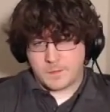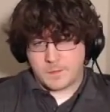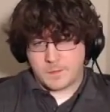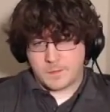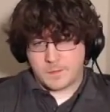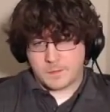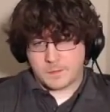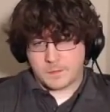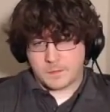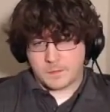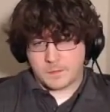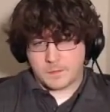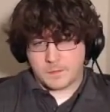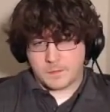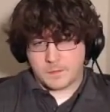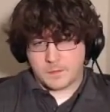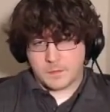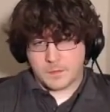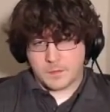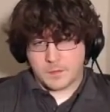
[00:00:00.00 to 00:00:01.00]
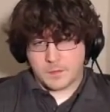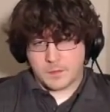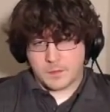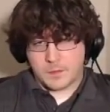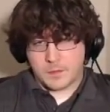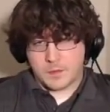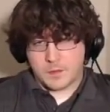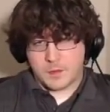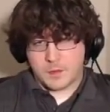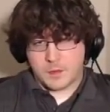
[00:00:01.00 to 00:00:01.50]

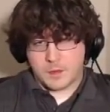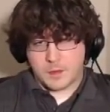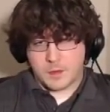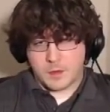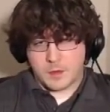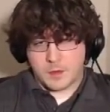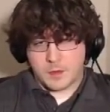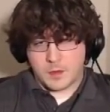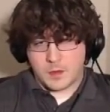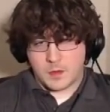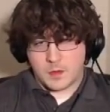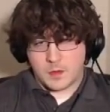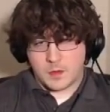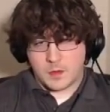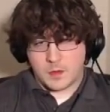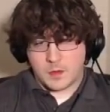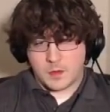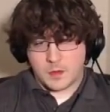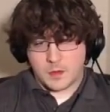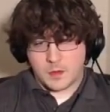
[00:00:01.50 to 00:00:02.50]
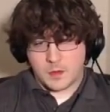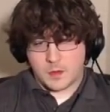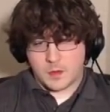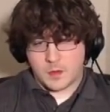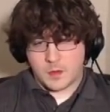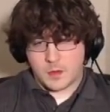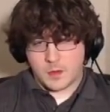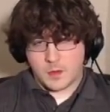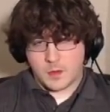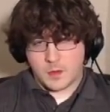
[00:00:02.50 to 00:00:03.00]

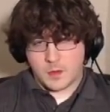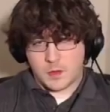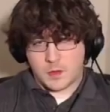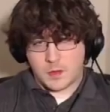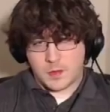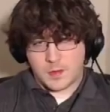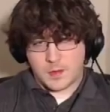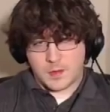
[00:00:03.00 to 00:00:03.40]
(no one is talking)